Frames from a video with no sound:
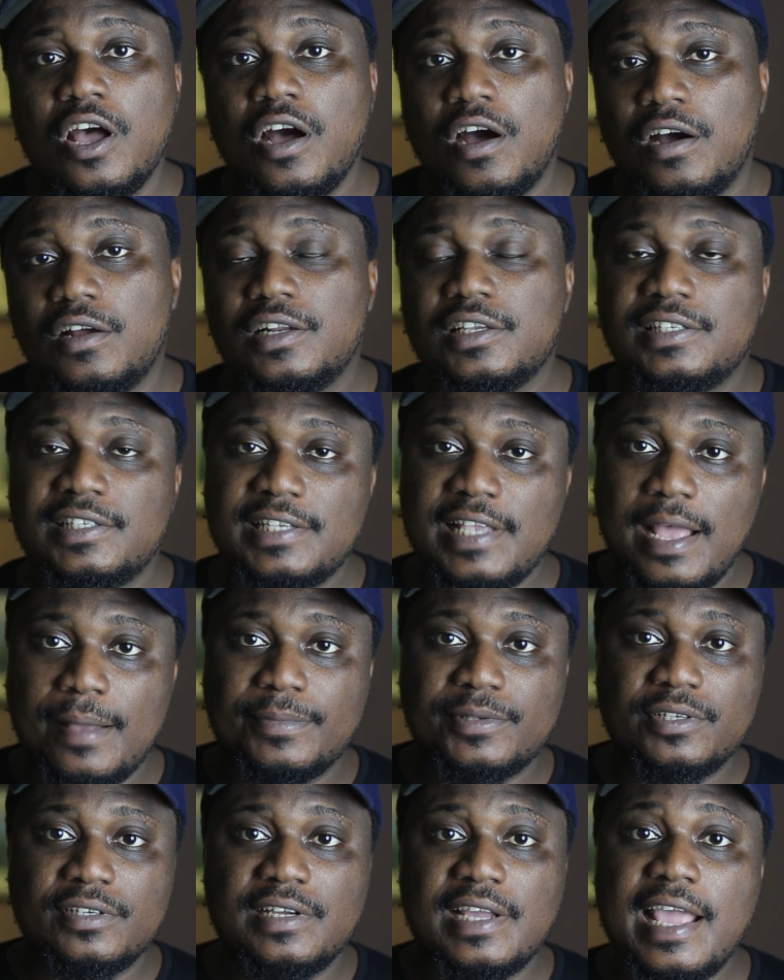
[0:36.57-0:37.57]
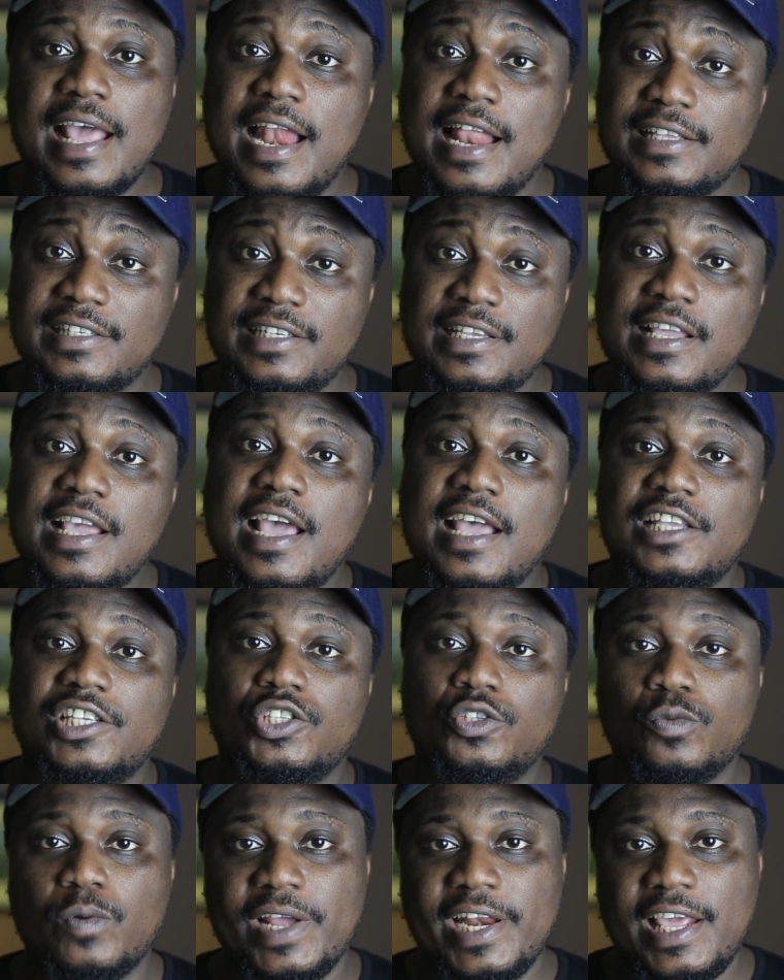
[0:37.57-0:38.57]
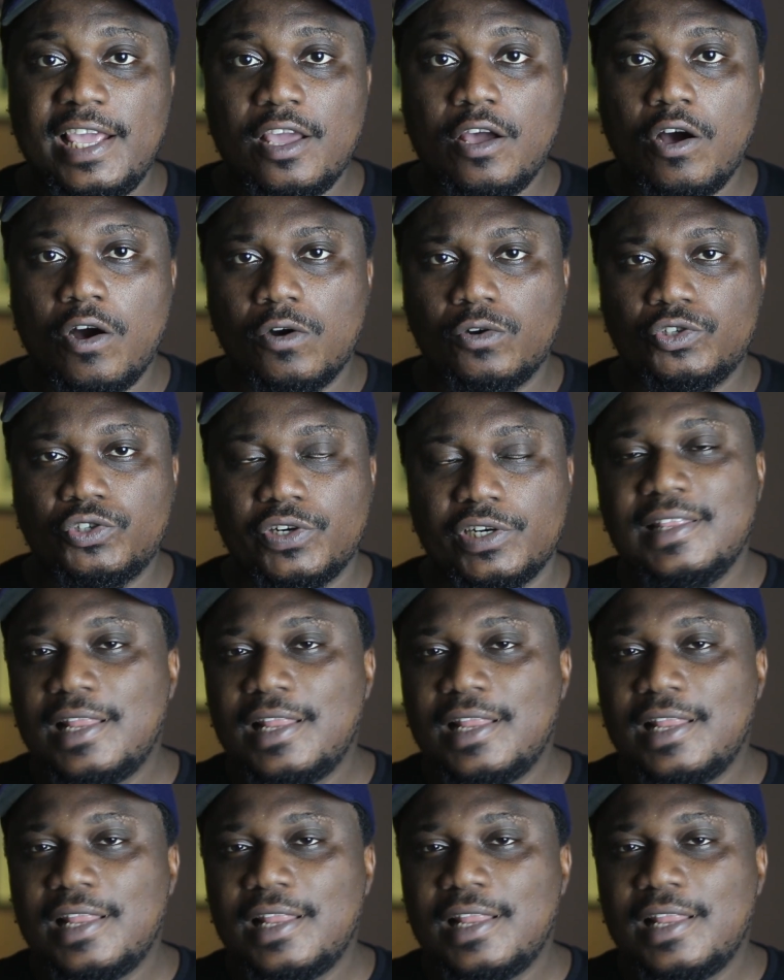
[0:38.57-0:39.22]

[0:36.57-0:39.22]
on the Samsung Galaxy S20 Ultra.